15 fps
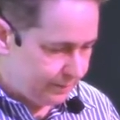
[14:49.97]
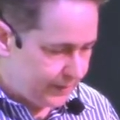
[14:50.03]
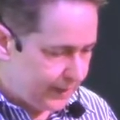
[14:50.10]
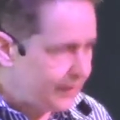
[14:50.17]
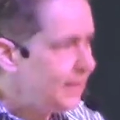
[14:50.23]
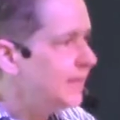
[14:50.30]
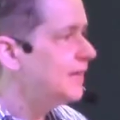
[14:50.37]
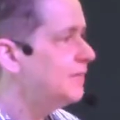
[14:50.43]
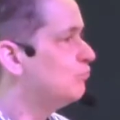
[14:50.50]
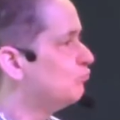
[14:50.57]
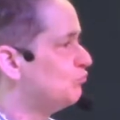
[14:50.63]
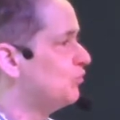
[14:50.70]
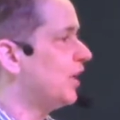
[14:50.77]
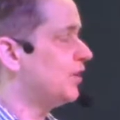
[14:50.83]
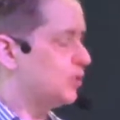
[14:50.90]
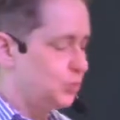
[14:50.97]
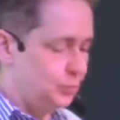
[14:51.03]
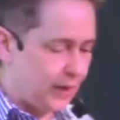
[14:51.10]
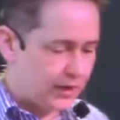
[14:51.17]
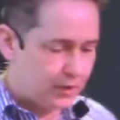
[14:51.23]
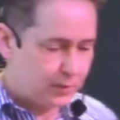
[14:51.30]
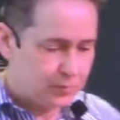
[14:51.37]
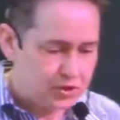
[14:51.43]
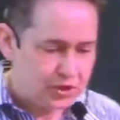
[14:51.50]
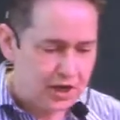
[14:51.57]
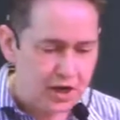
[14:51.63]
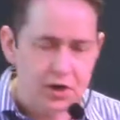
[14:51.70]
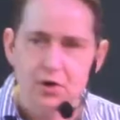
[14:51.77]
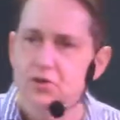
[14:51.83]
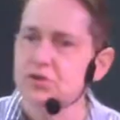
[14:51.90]
And then he takes us back
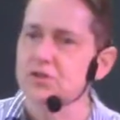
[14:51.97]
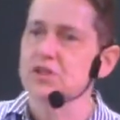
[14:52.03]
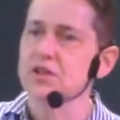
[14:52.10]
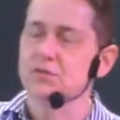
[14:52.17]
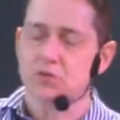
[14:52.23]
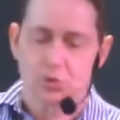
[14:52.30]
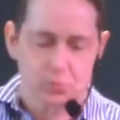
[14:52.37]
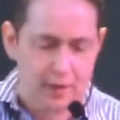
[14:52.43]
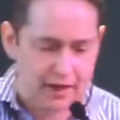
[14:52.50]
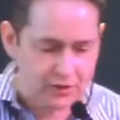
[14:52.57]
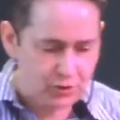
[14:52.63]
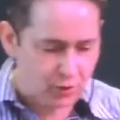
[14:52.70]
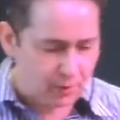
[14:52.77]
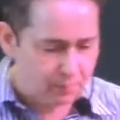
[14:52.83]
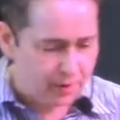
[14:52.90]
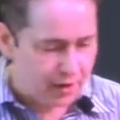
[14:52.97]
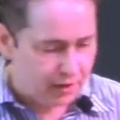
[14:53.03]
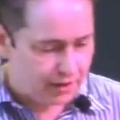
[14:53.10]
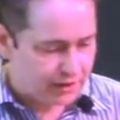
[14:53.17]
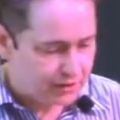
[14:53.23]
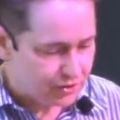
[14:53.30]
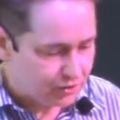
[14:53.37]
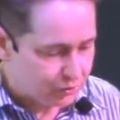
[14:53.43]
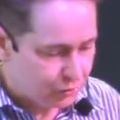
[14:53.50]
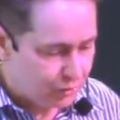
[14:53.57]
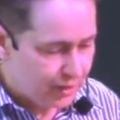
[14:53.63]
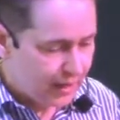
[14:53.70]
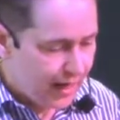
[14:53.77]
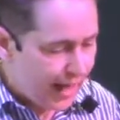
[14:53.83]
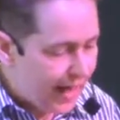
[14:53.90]
upstairs and gives us back to our parents, who
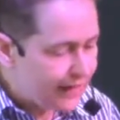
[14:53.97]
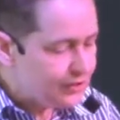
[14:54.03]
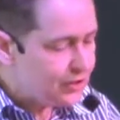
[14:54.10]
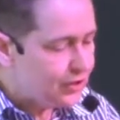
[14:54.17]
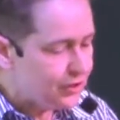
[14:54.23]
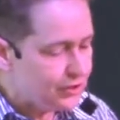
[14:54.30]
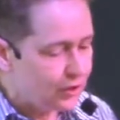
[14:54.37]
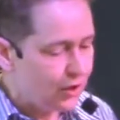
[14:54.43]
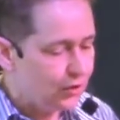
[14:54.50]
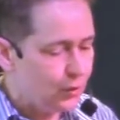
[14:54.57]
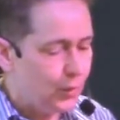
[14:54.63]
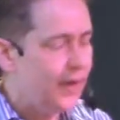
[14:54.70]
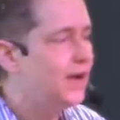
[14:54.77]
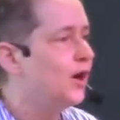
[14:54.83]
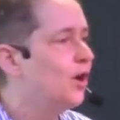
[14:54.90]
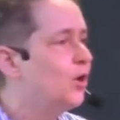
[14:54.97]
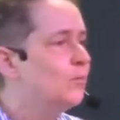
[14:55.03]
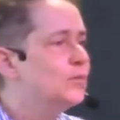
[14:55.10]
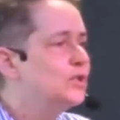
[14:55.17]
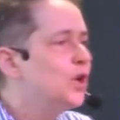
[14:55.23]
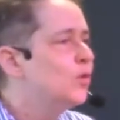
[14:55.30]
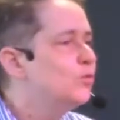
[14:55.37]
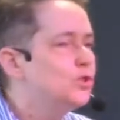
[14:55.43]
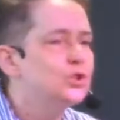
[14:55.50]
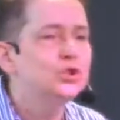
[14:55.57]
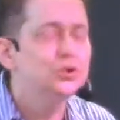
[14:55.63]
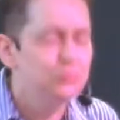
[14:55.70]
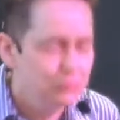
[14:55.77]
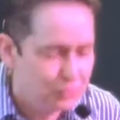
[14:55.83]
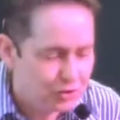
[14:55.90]
ask us on the way home, don't
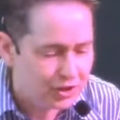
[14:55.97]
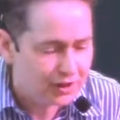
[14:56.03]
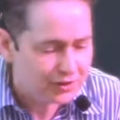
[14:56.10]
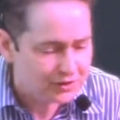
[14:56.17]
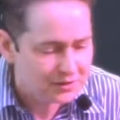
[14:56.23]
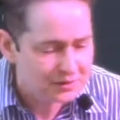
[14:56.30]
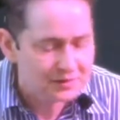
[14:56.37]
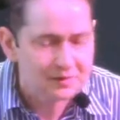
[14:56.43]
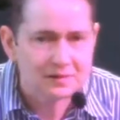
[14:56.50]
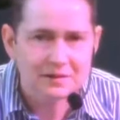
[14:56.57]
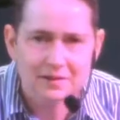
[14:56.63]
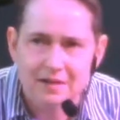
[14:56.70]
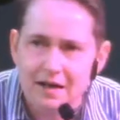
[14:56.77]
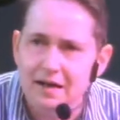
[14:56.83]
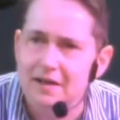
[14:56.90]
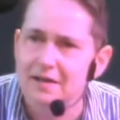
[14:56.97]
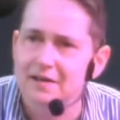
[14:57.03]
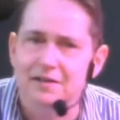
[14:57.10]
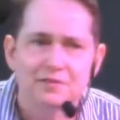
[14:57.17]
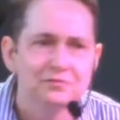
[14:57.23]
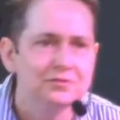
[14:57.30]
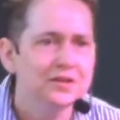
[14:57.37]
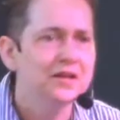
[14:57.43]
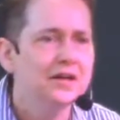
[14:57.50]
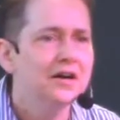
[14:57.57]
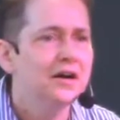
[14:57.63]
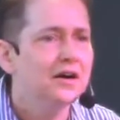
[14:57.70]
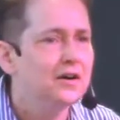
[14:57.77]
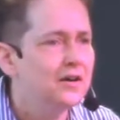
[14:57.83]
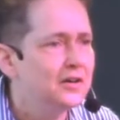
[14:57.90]
you just love,
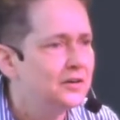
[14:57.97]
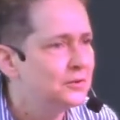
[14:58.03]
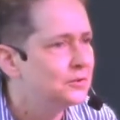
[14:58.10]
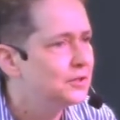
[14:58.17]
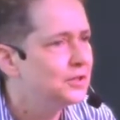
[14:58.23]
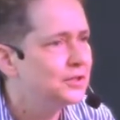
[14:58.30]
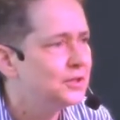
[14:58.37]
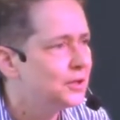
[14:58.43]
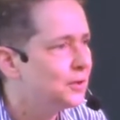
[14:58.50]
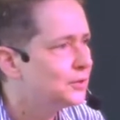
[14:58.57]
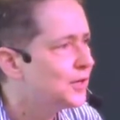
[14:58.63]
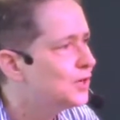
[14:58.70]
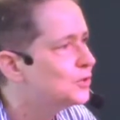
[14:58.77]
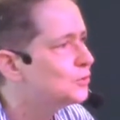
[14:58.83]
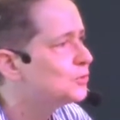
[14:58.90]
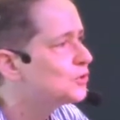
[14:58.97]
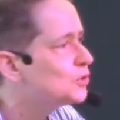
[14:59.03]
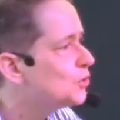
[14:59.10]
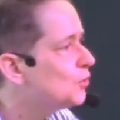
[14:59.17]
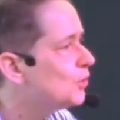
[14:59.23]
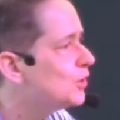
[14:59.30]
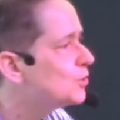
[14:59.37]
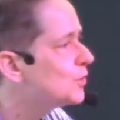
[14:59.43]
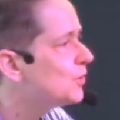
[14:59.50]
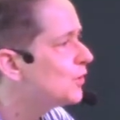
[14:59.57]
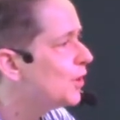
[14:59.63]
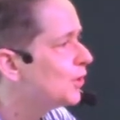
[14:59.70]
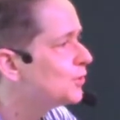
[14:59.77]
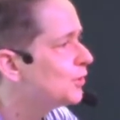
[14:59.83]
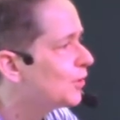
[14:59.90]
oh, good old Uncle George, with
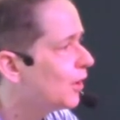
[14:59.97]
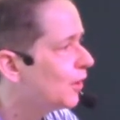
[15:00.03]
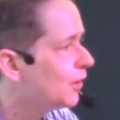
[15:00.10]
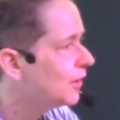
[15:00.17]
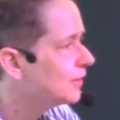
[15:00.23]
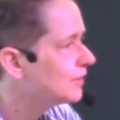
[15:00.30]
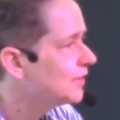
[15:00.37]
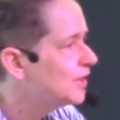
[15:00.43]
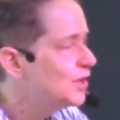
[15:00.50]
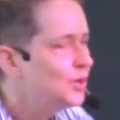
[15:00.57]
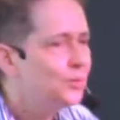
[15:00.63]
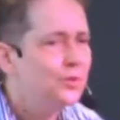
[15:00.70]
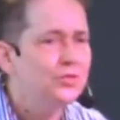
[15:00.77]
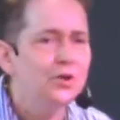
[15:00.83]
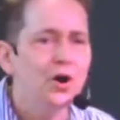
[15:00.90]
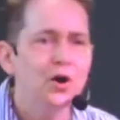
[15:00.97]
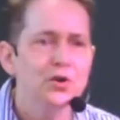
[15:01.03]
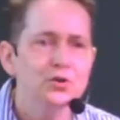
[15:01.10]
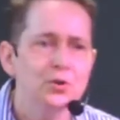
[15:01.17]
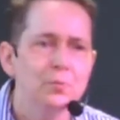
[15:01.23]
all your heart, with all your